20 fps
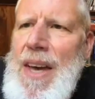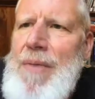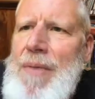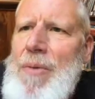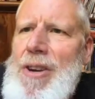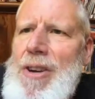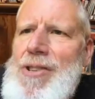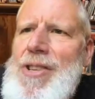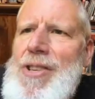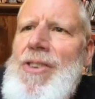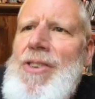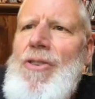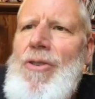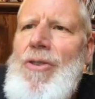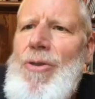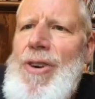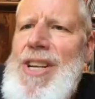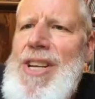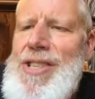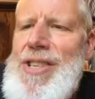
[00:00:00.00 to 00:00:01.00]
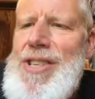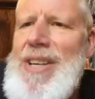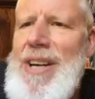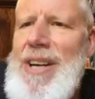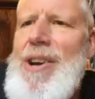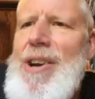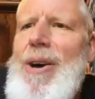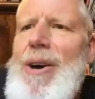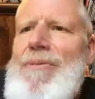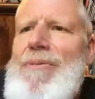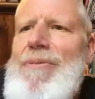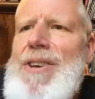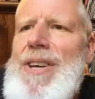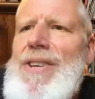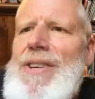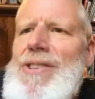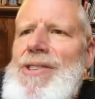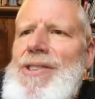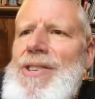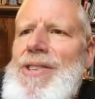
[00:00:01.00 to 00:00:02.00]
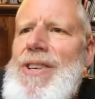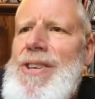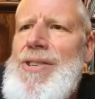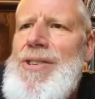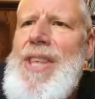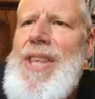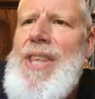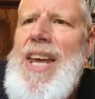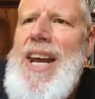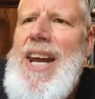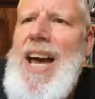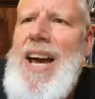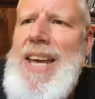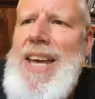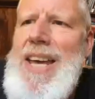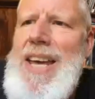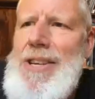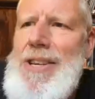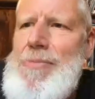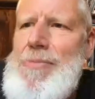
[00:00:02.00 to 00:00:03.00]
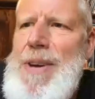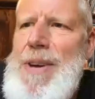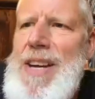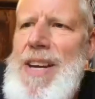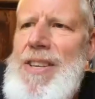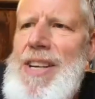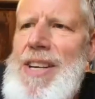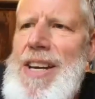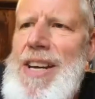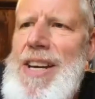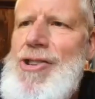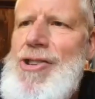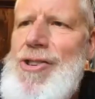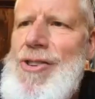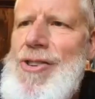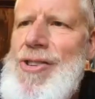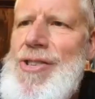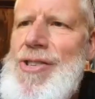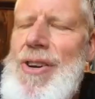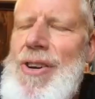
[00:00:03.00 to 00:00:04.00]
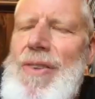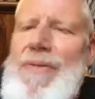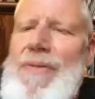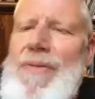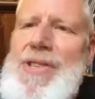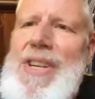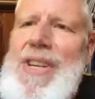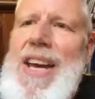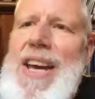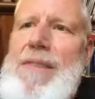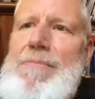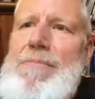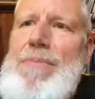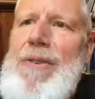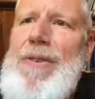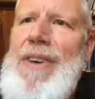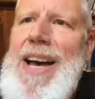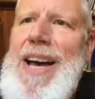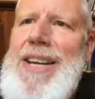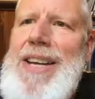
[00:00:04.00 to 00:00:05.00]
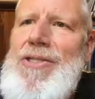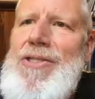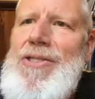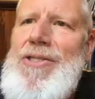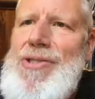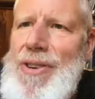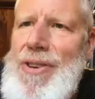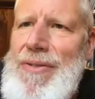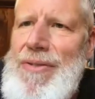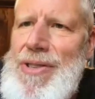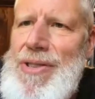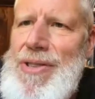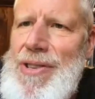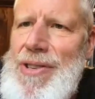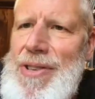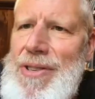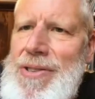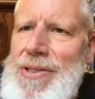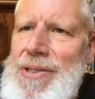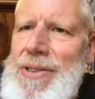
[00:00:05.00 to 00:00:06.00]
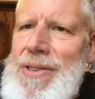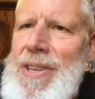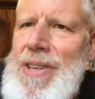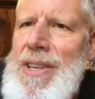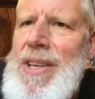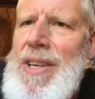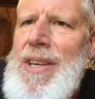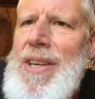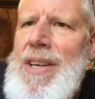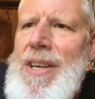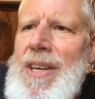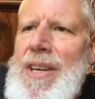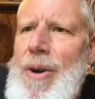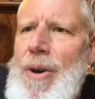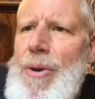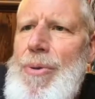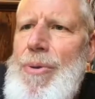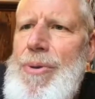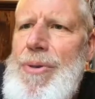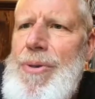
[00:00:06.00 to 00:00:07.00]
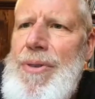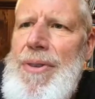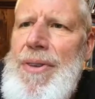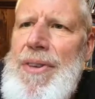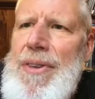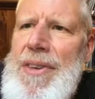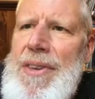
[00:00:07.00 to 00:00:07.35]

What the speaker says: And what is increasingly obvious is that our expectations of state-provided services, health,